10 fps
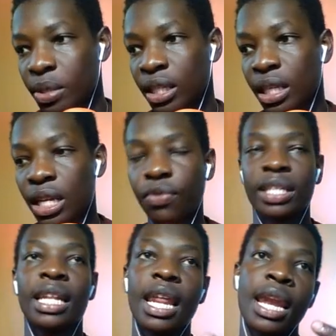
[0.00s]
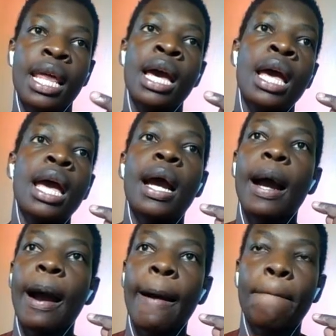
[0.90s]
He's interested in
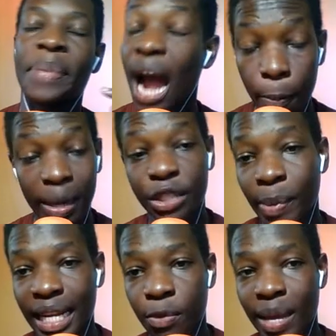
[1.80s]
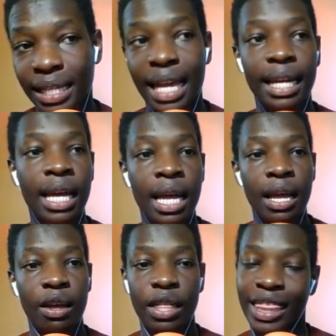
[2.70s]
how much money it makes. And
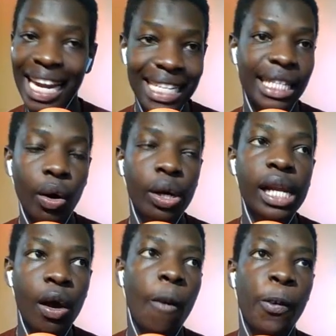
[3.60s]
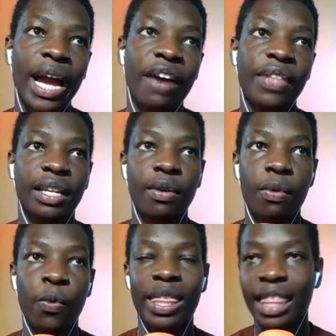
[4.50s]
that is the only hope we have, that
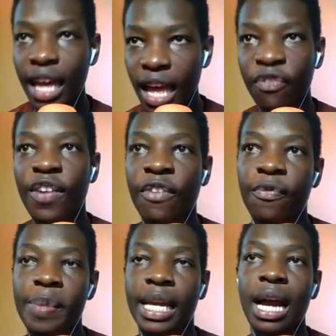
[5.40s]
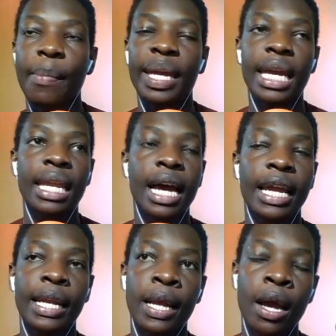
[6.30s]
with FFP coming in and